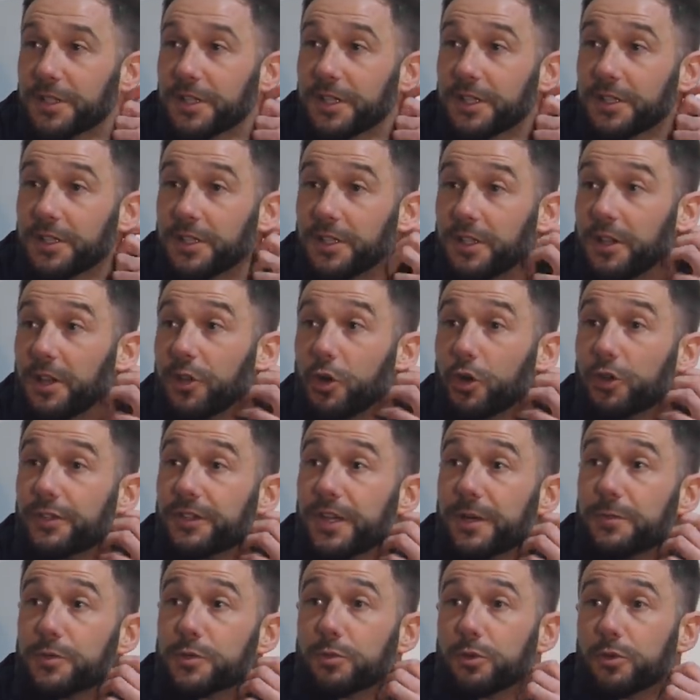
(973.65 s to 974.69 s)
Yeah, a lot of
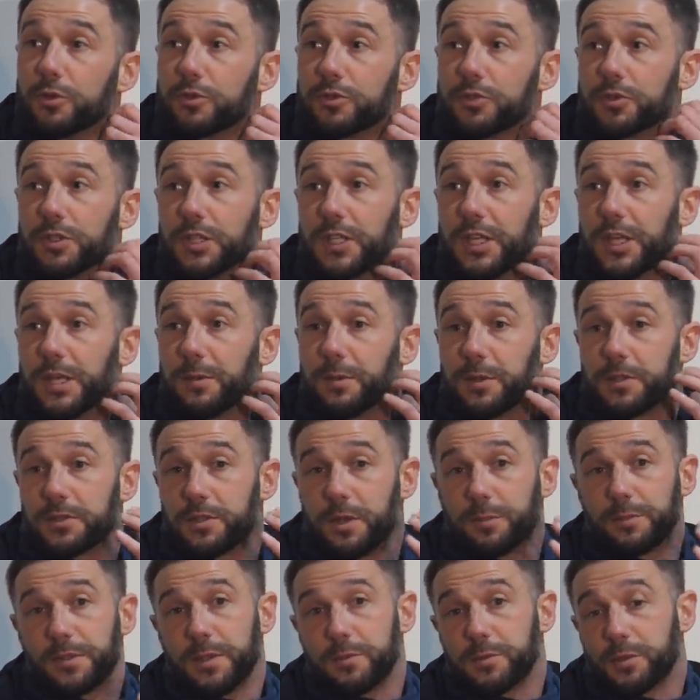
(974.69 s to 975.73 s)
times you watch the game and
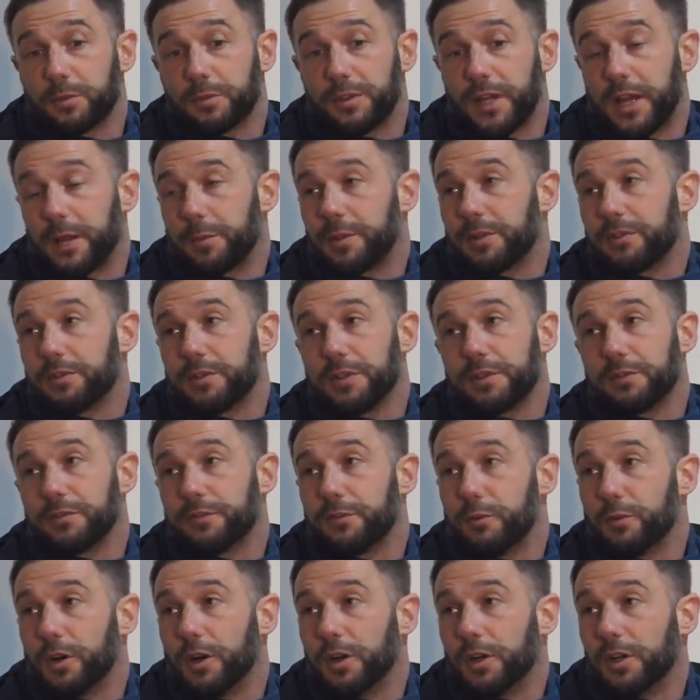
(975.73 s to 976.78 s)
some teams will attack with three and
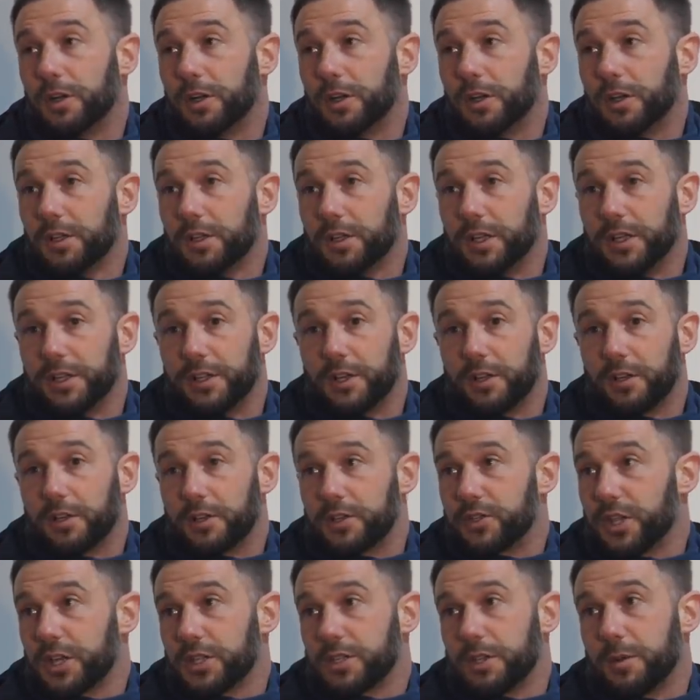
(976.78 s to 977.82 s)
4 mm-hmm. and the other
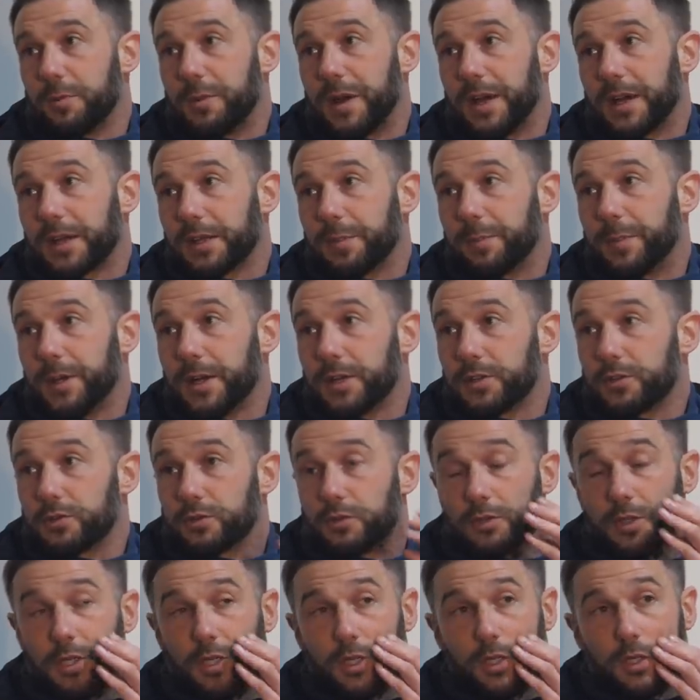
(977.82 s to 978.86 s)
six are back the pitch.
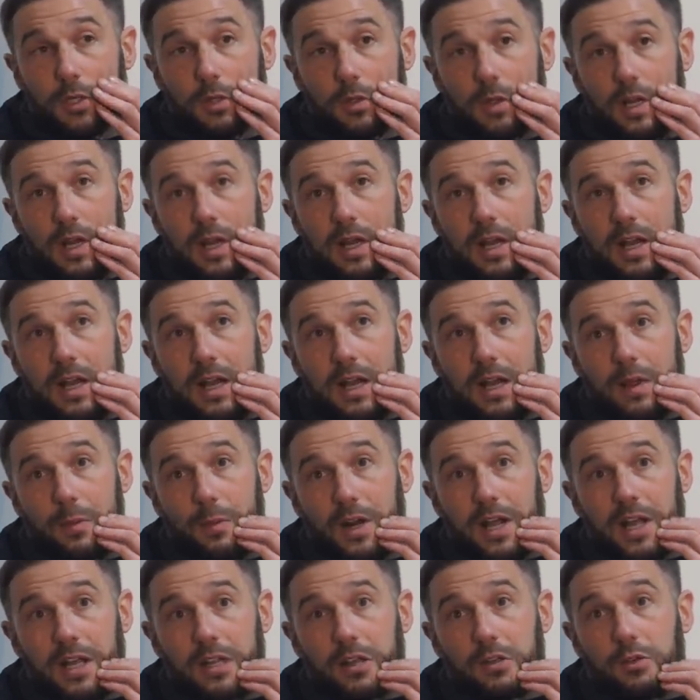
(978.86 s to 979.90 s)
So uh,
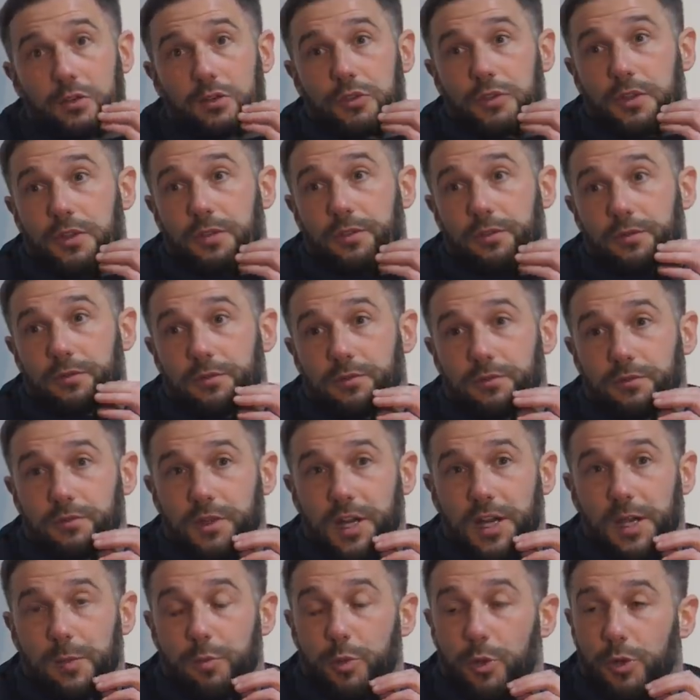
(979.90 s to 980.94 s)
when I looked at
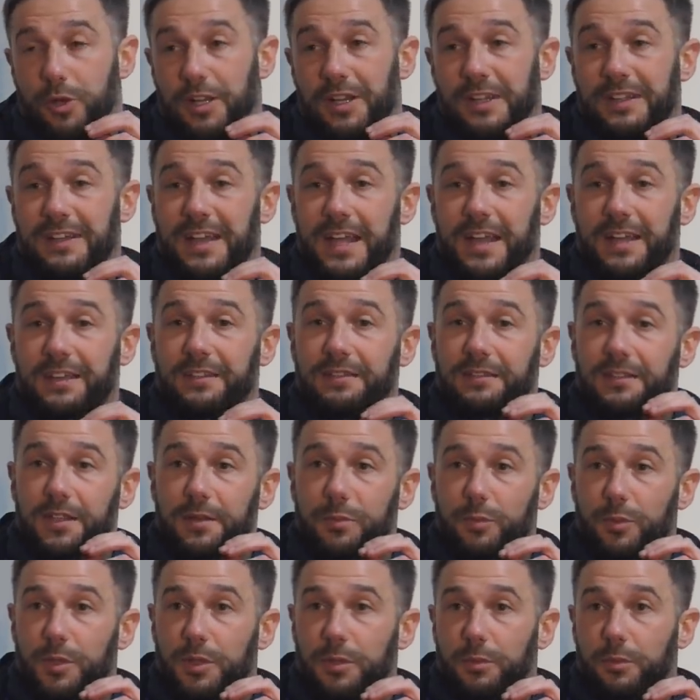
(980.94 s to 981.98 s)
trying to put an attacking
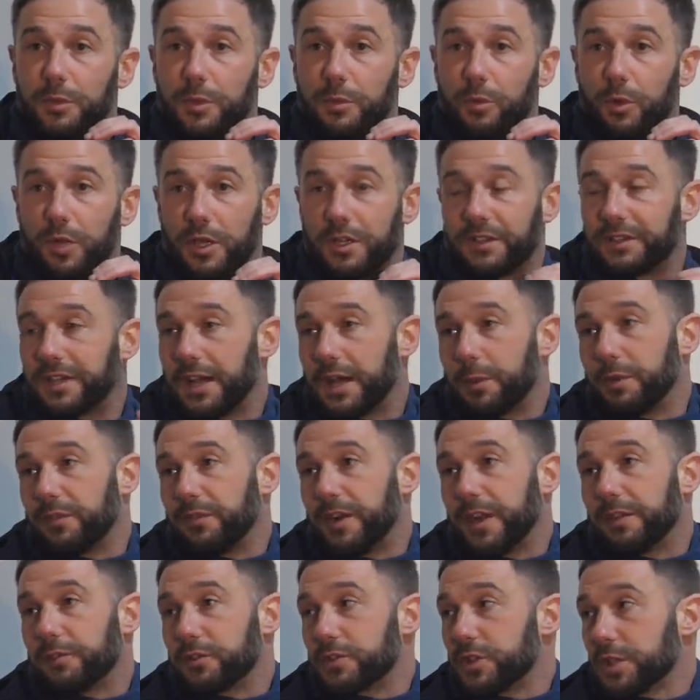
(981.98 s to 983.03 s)
team, we, we want to attack with
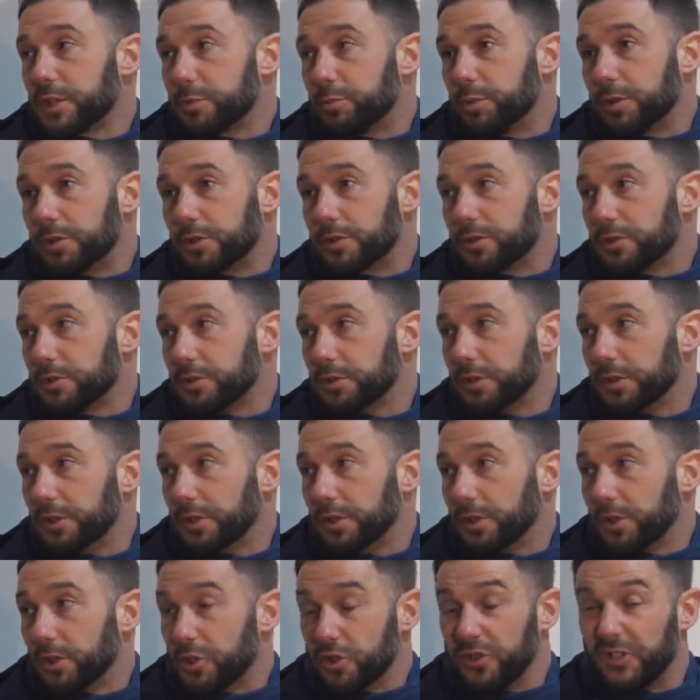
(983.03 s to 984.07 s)
five or six players
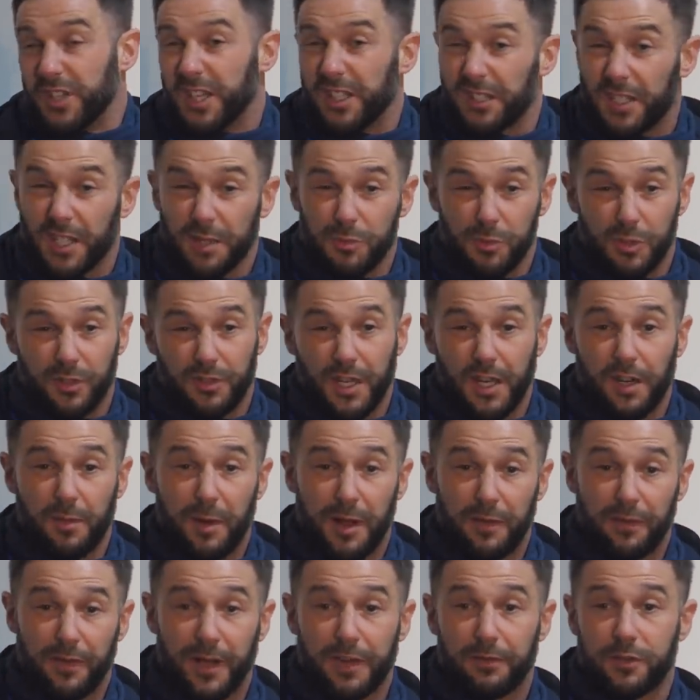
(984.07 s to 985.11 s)
because nine times out of ten, i
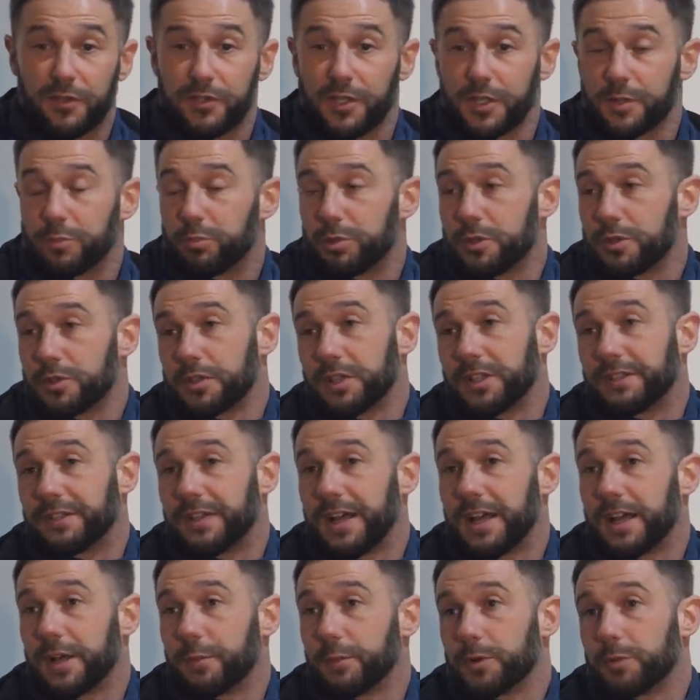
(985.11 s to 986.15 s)
I'm five or six players will
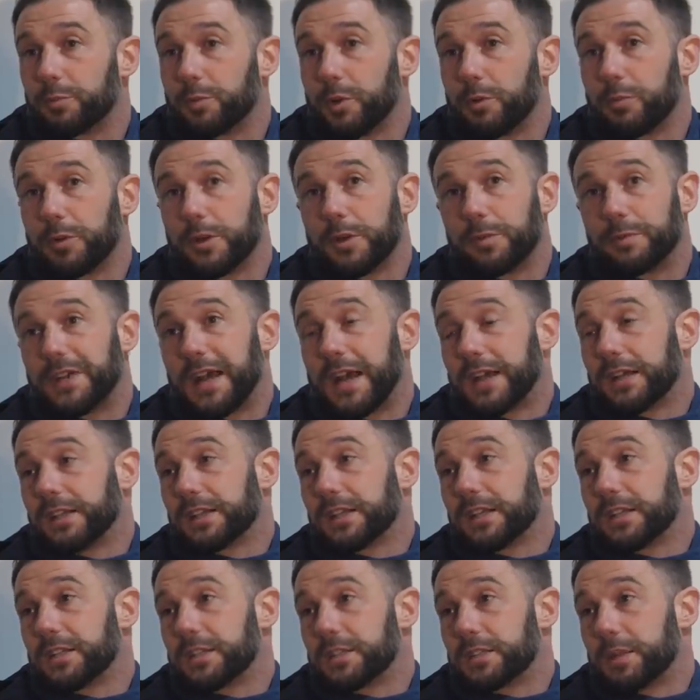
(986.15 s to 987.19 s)
attack. We're probably attacking
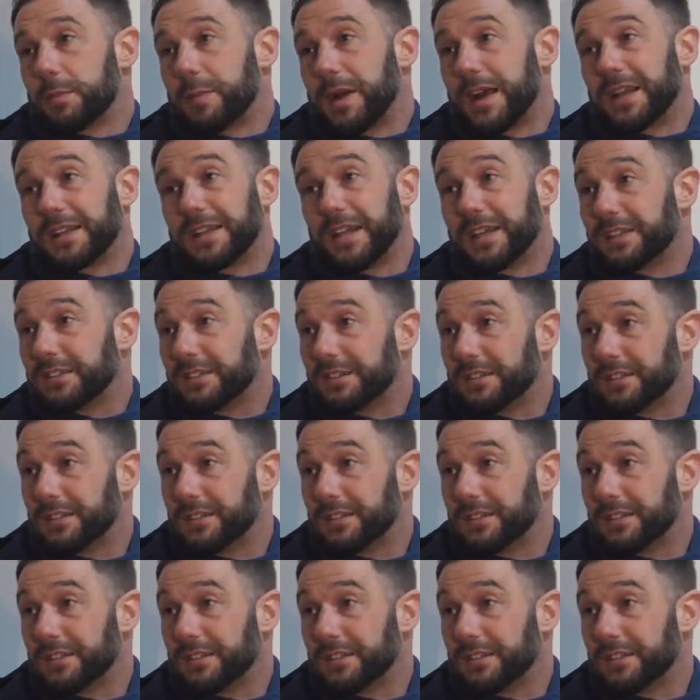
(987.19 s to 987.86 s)
against the back nine.